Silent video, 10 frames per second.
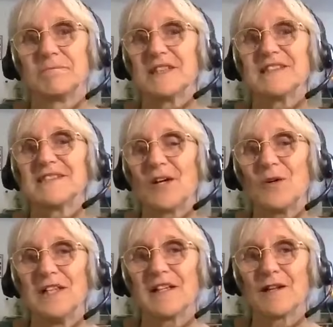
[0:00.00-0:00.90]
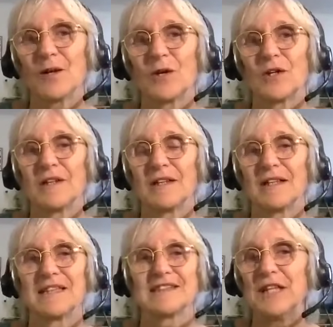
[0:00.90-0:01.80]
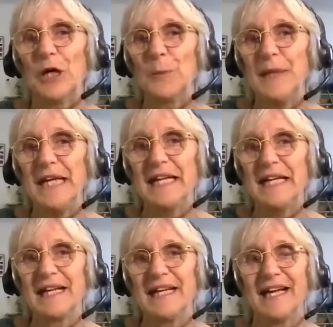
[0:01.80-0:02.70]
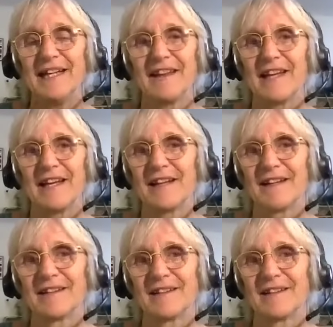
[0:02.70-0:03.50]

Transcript: But it's only a thought. There's no meaning in anything.